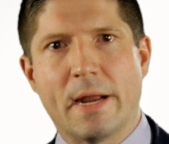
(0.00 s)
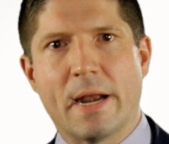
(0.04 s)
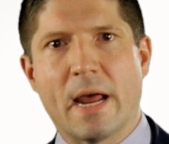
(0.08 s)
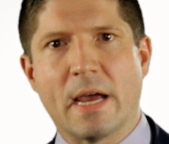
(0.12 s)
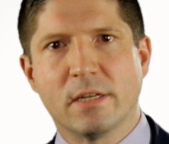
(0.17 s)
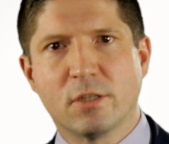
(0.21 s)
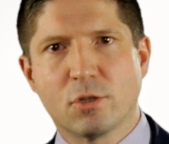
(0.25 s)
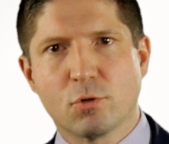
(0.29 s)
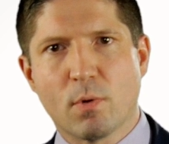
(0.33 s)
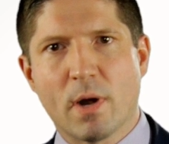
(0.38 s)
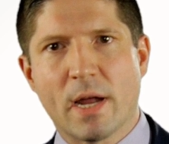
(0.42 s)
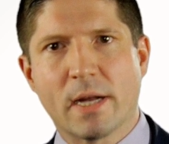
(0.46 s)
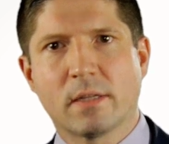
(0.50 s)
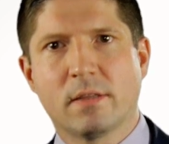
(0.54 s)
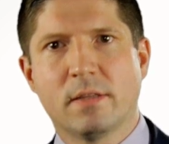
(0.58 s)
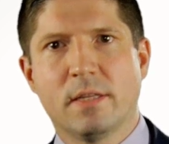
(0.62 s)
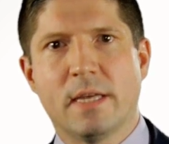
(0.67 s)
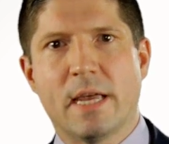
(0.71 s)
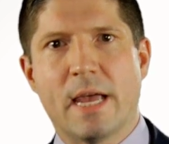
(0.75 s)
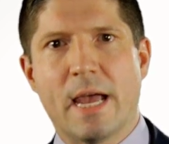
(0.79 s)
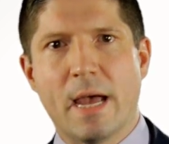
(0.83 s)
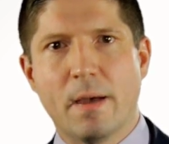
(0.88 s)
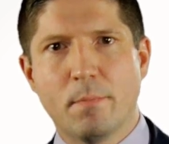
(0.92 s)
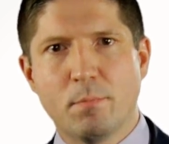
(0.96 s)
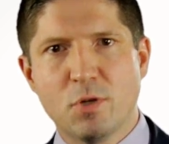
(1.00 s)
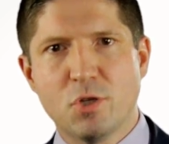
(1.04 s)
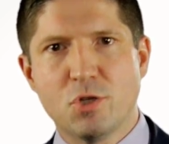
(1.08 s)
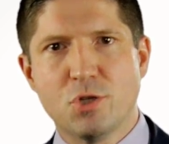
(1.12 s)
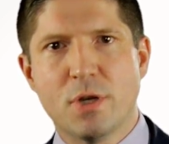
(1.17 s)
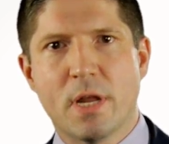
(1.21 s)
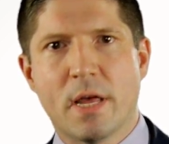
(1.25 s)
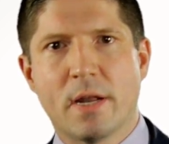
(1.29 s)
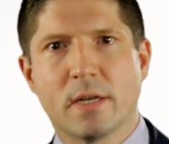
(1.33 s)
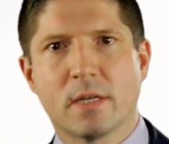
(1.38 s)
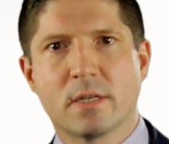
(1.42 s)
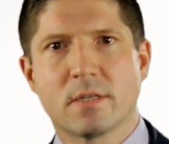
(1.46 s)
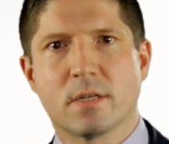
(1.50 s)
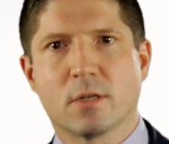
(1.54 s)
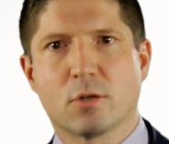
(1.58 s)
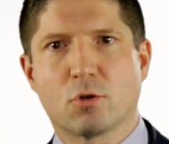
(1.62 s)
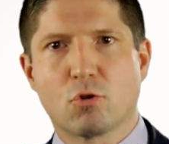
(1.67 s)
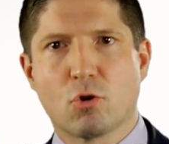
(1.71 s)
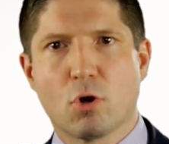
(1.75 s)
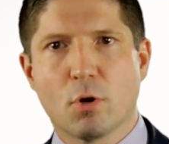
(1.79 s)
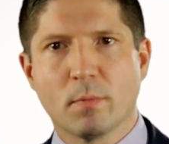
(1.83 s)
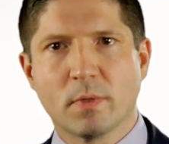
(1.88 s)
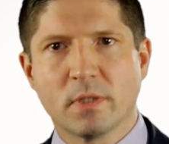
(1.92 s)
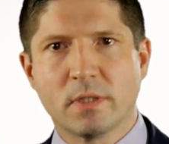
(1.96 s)
and I direct the Epigenetics and
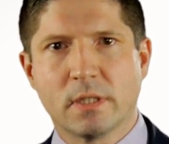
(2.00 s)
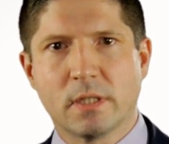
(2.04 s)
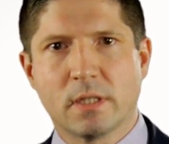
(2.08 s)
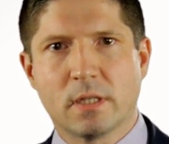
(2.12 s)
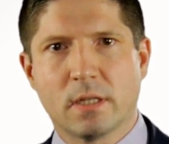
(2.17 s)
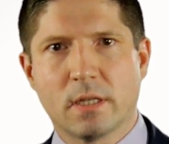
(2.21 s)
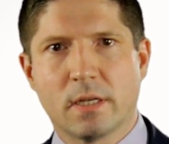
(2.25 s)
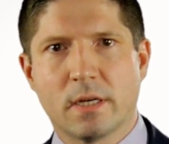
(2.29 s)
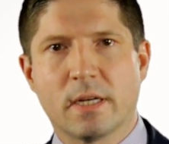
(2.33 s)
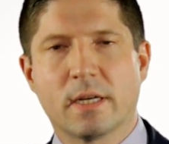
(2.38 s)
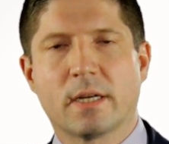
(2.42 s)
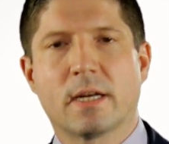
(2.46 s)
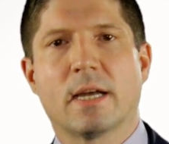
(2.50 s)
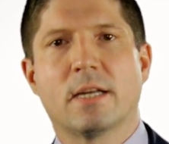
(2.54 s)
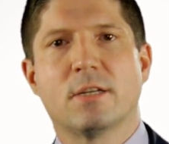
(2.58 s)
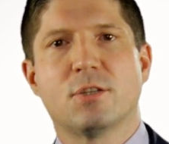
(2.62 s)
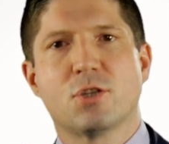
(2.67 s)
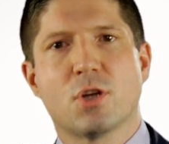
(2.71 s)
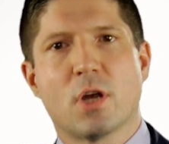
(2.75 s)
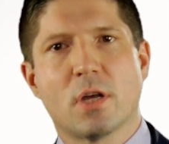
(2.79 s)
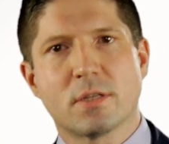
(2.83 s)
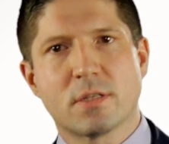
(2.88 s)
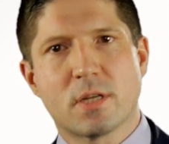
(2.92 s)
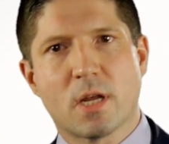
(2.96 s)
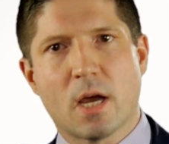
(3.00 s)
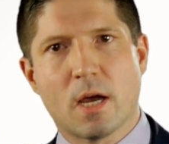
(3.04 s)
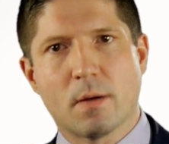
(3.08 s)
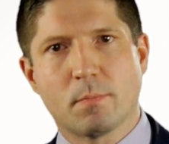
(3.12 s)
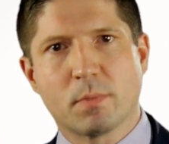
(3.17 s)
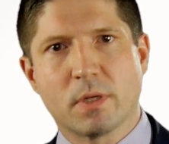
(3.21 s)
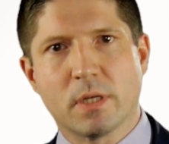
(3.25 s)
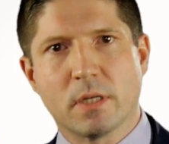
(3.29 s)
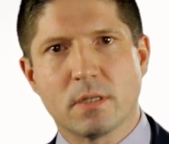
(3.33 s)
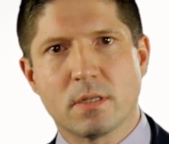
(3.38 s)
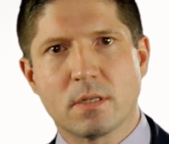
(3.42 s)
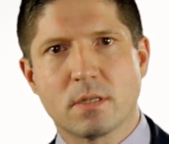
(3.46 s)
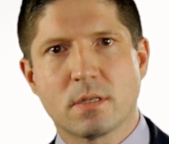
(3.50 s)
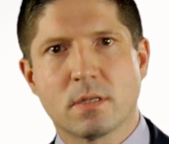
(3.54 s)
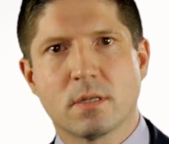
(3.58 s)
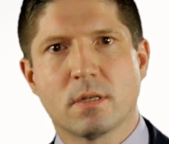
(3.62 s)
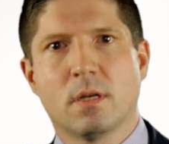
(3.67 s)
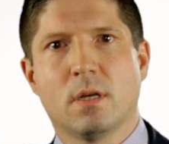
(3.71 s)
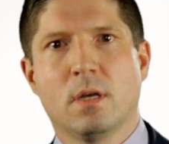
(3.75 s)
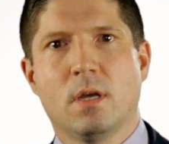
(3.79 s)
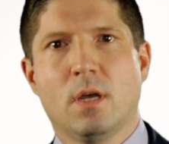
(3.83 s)
Chromatin Clinic at Johns Hopkins.